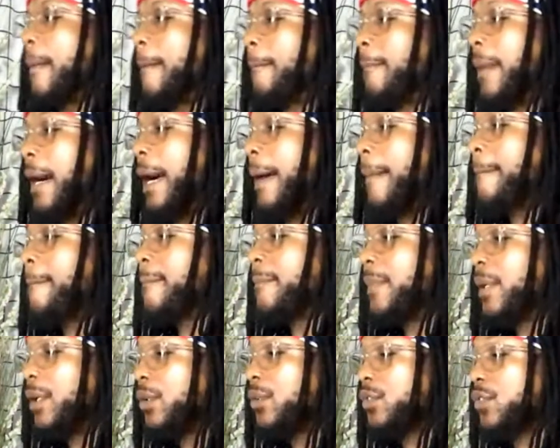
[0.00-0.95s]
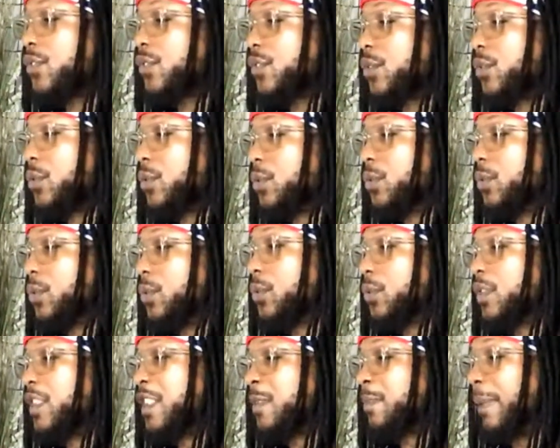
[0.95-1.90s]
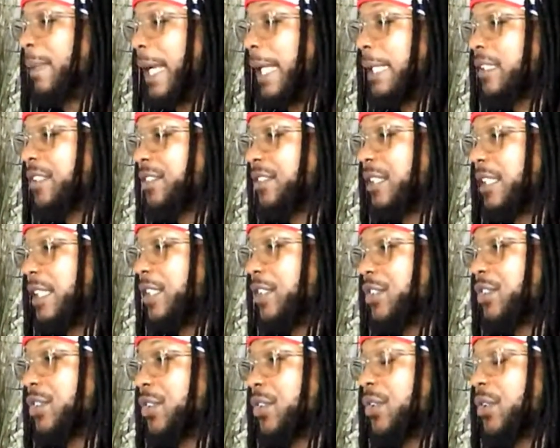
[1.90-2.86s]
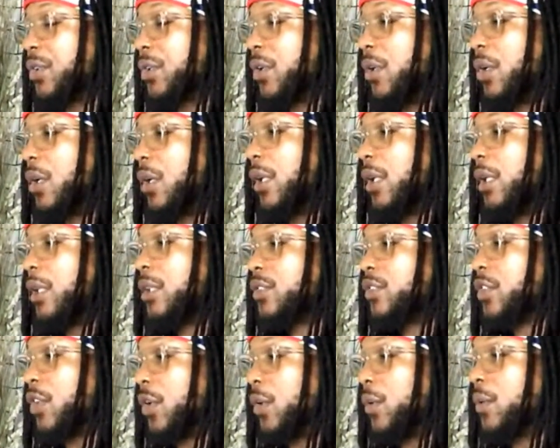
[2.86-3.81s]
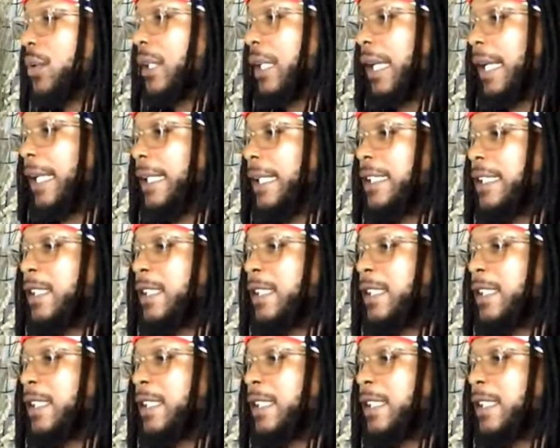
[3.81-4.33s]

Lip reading: my middle school Spanish teacher told her, and he